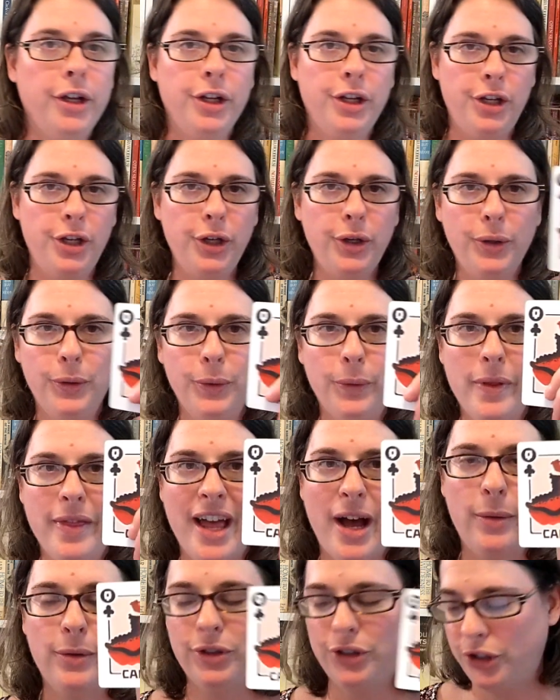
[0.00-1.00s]
Q,
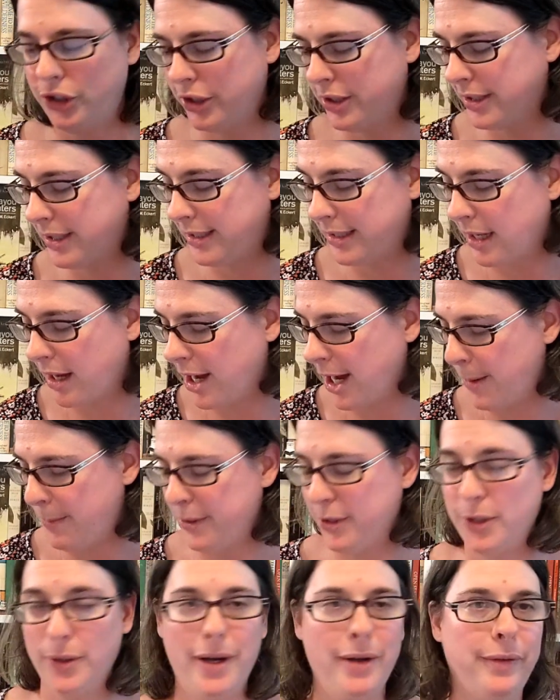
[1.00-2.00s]
that was just the type,
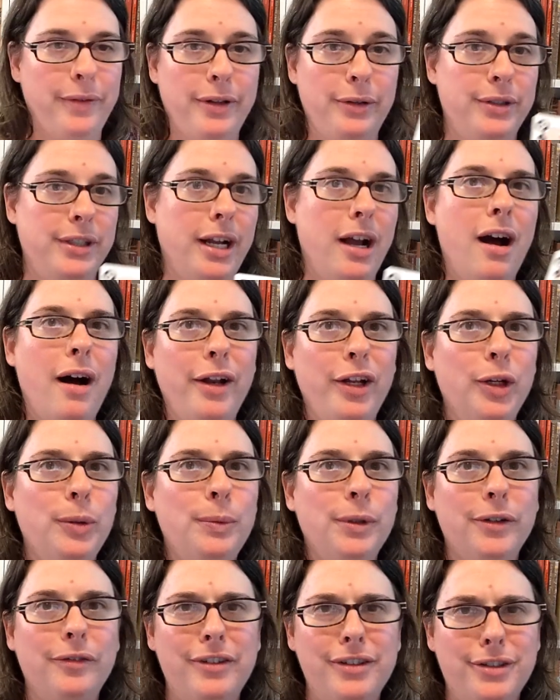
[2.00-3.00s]
and so it was like
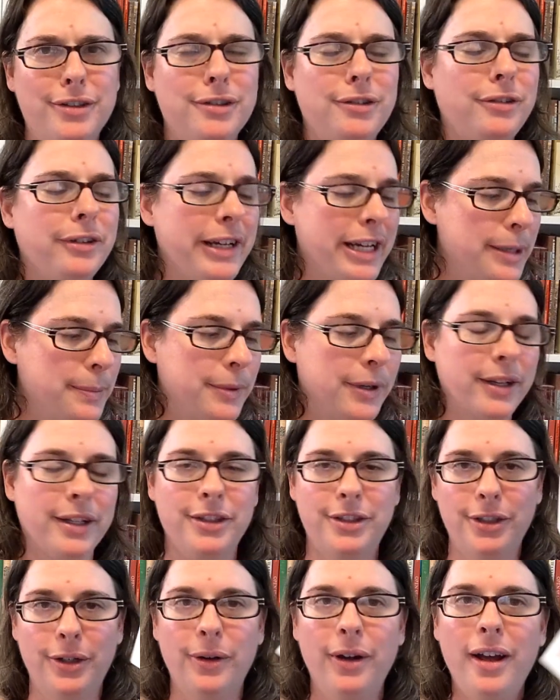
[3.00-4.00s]
audiobook, physical, or ebook,
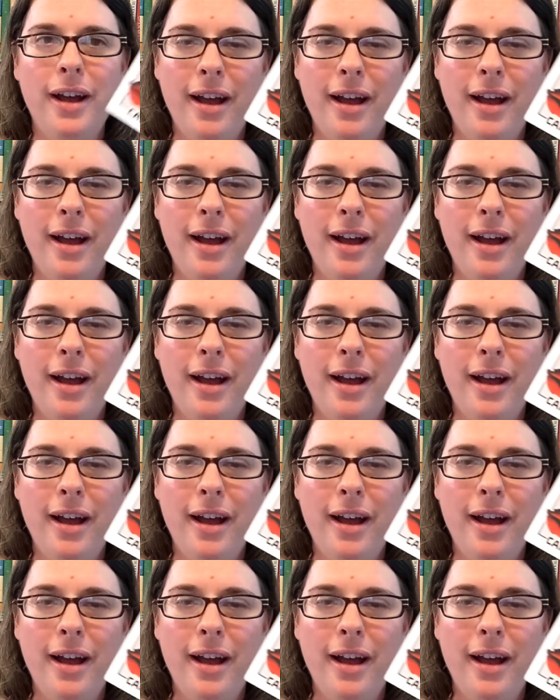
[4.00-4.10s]
and so